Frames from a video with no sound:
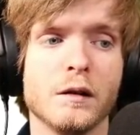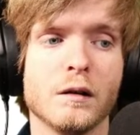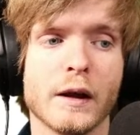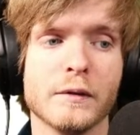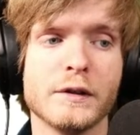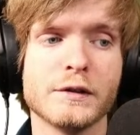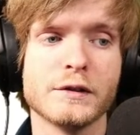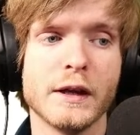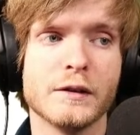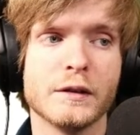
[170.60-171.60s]
Okay, we just
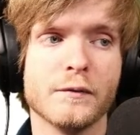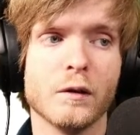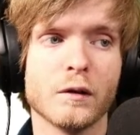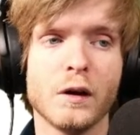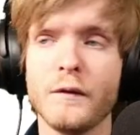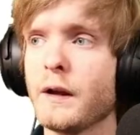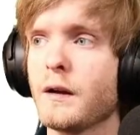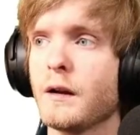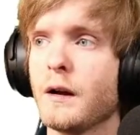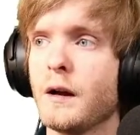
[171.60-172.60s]
say default
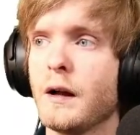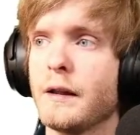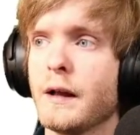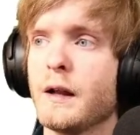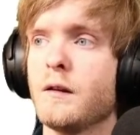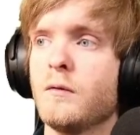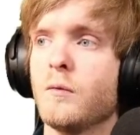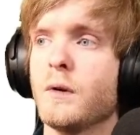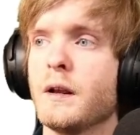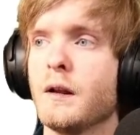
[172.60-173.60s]
config, and then
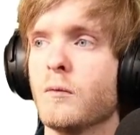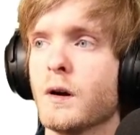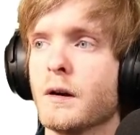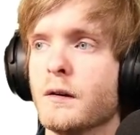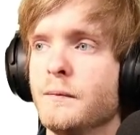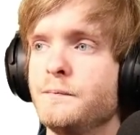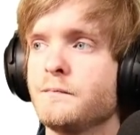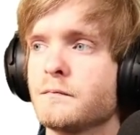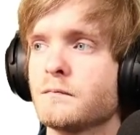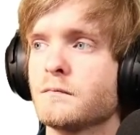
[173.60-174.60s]
we run
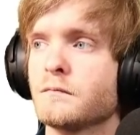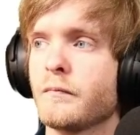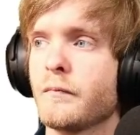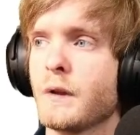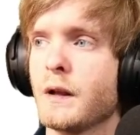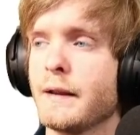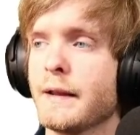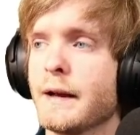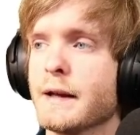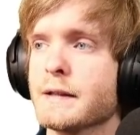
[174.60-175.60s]

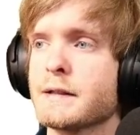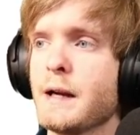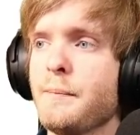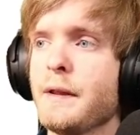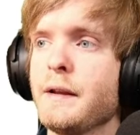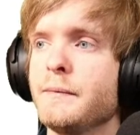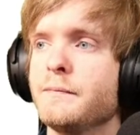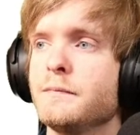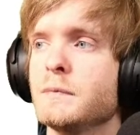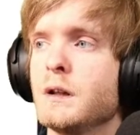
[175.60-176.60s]
the setup method,
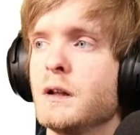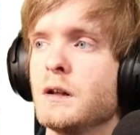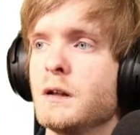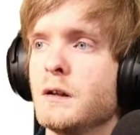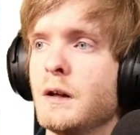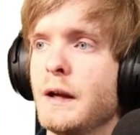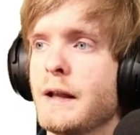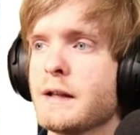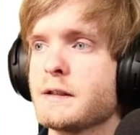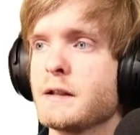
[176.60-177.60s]
and
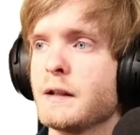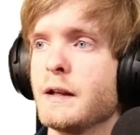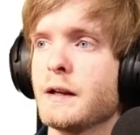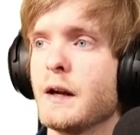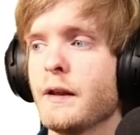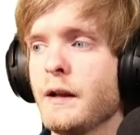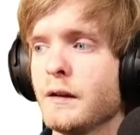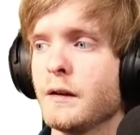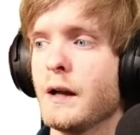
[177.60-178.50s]
that's the entire thing.